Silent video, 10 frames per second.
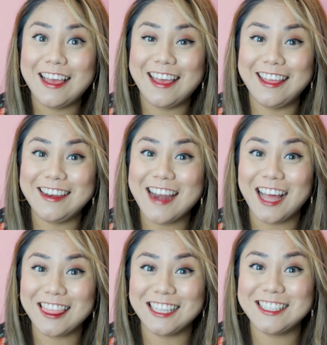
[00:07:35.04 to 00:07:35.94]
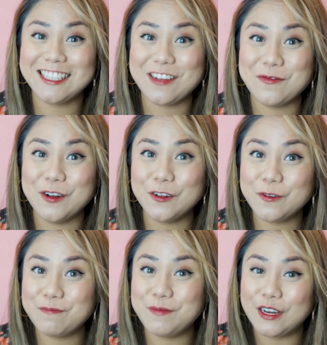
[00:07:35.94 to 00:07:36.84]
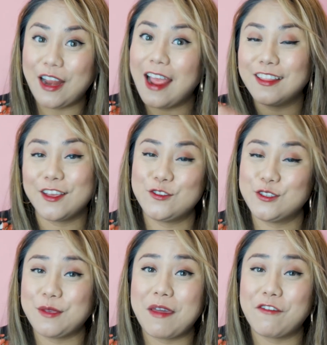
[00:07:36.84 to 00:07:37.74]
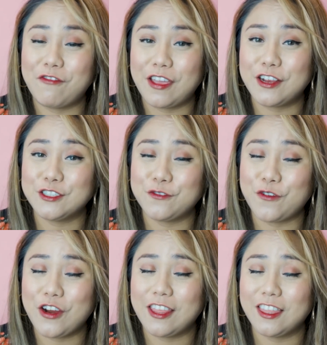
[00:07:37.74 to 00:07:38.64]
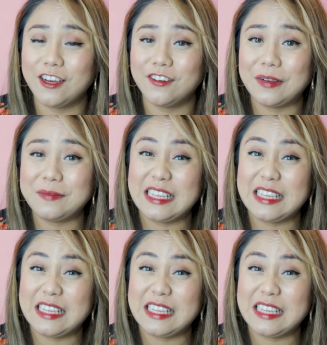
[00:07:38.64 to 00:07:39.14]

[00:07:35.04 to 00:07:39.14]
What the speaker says: and not that stable. But I like using my fingers for it though.